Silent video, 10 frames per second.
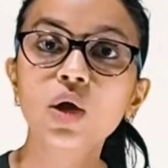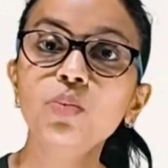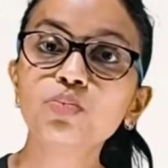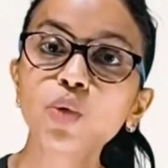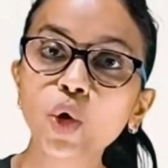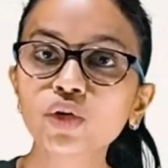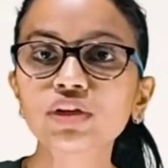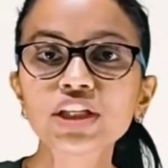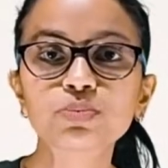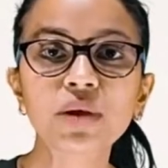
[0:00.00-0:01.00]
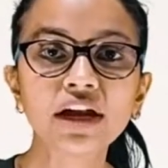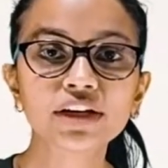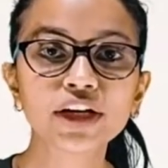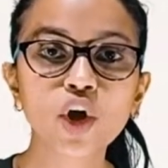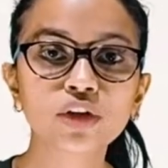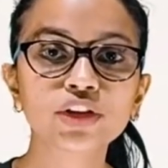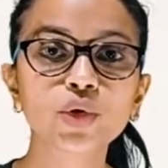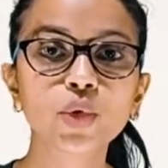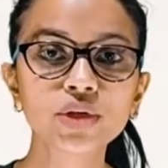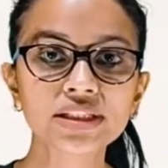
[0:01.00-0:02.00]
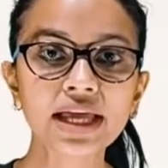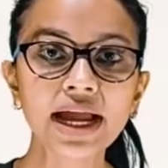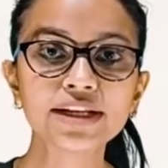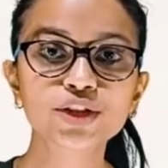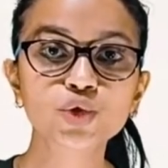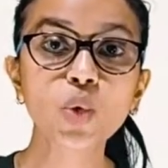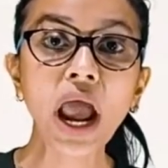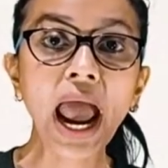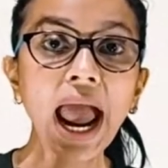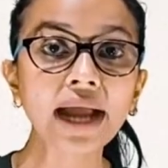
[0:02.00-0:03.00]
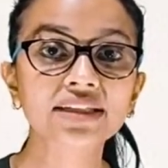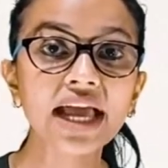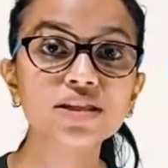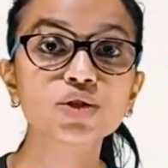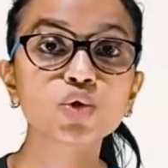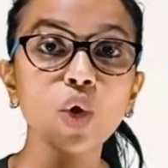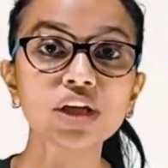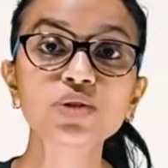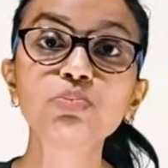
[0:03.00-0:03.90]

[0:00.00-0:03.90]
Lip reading: More trees planted on the roadsides to act as noise